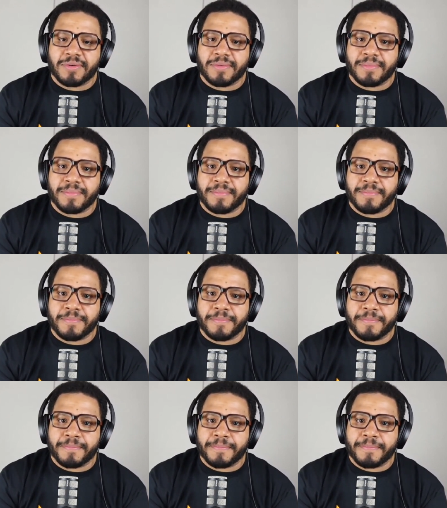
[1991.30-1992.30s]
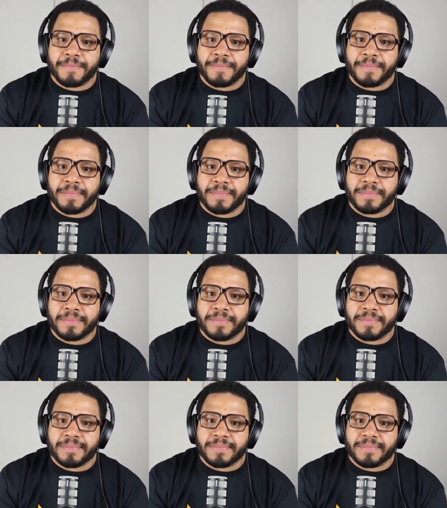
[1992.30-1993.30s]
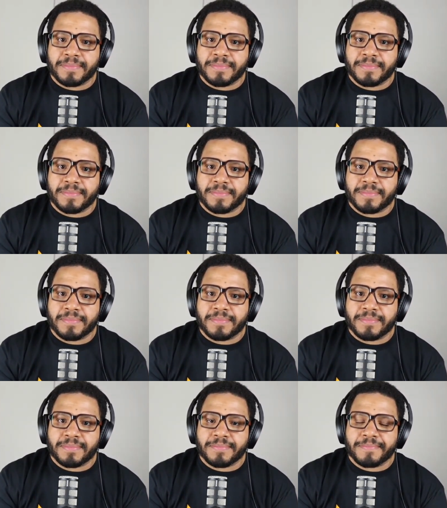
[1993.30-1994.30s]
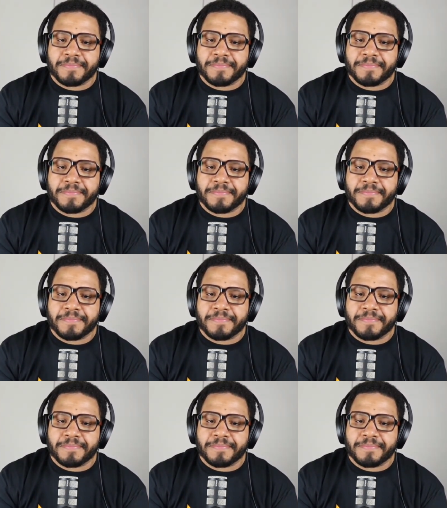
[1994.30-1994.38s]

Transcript: No one is speaking in this clip.